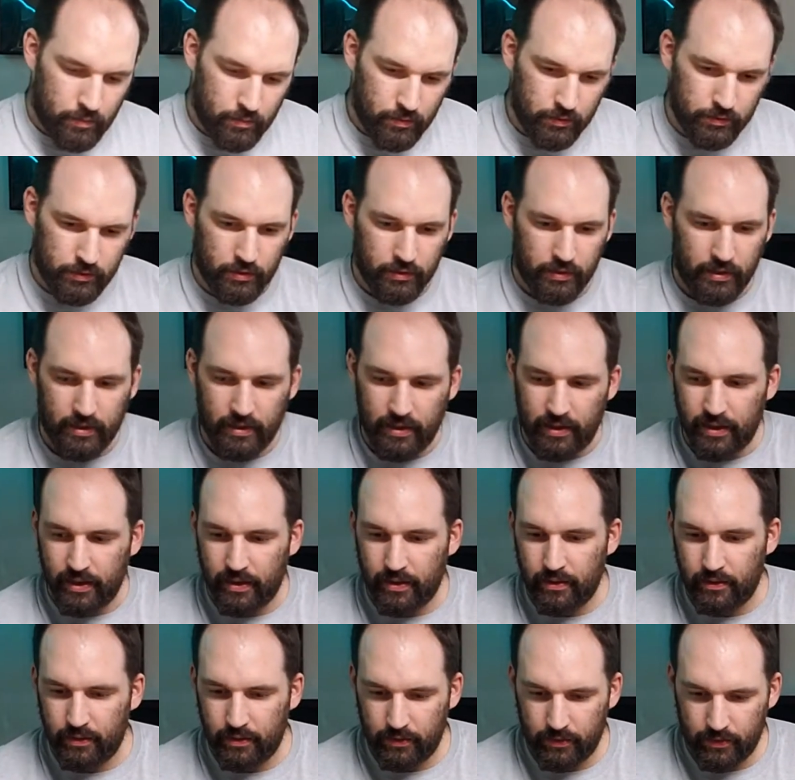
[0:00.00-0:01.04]
which I'll need to
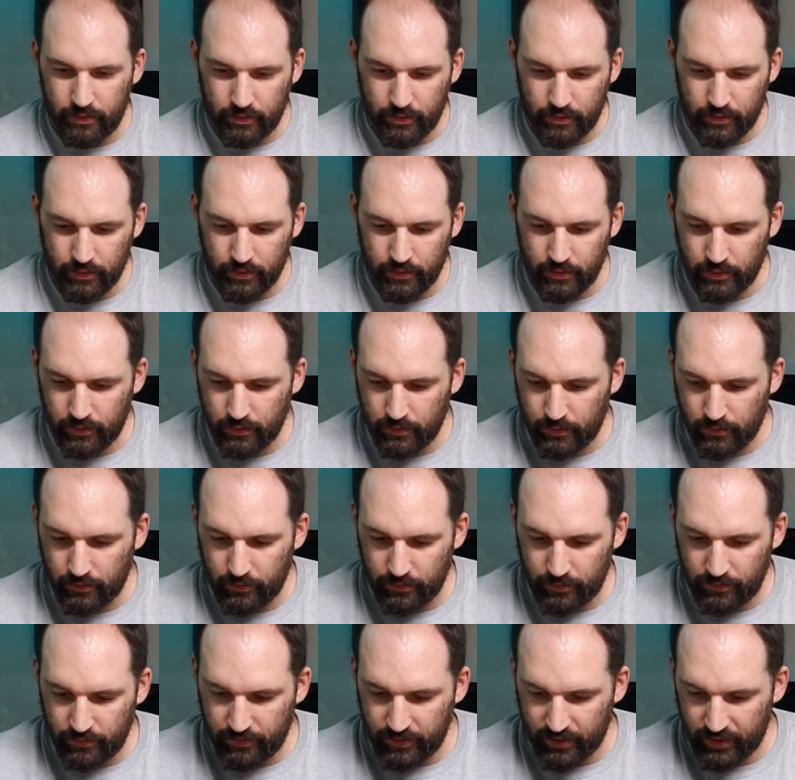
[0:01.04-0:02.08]
get
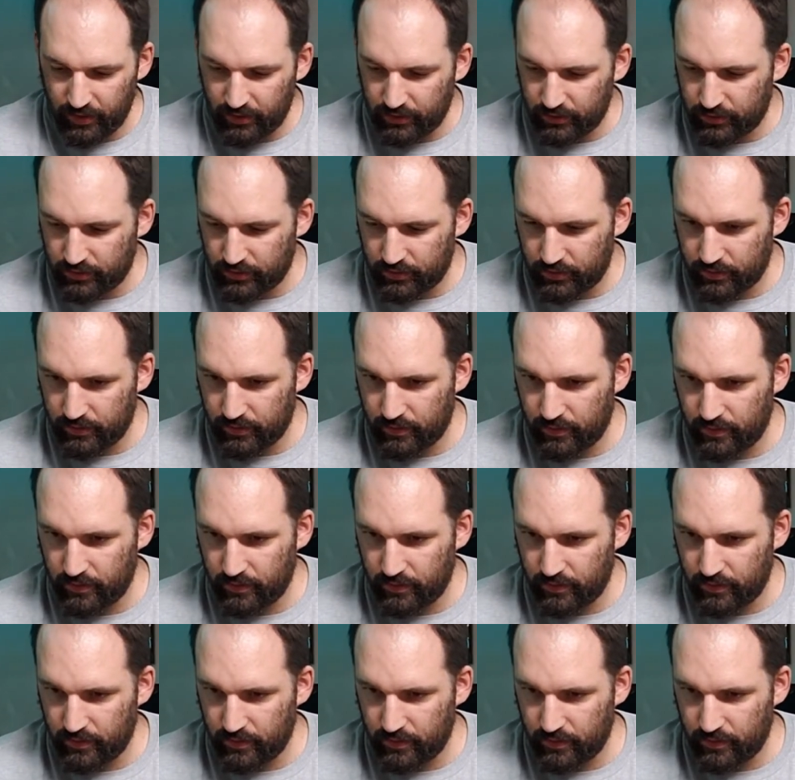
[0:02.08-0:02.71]
fixed.